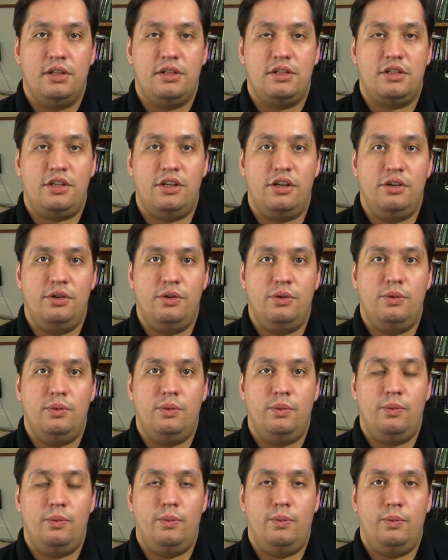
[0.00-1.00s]
So
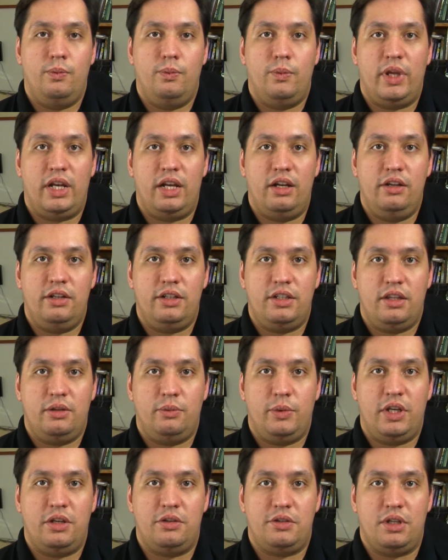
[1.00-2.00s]
when I looked at the
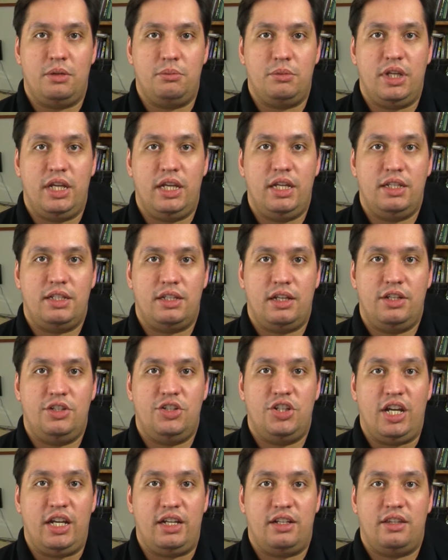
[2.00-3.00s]
Windows updates, I
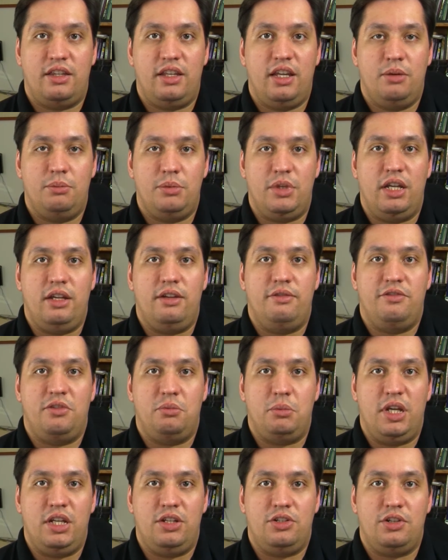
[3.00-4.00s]
checked the update
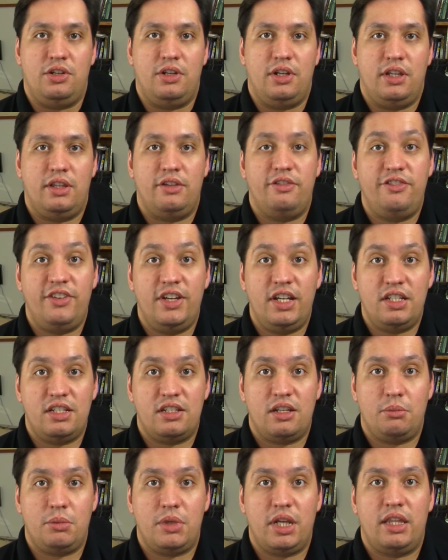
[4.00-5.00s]
information, and the
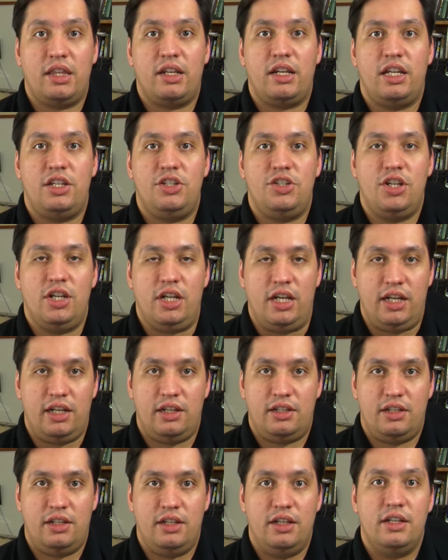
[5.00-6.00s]
first update that I
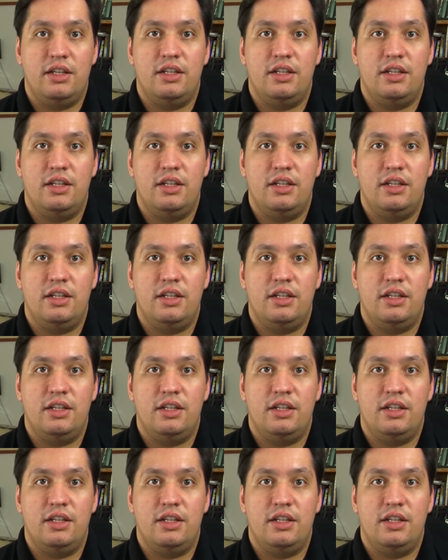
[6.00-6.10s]
checked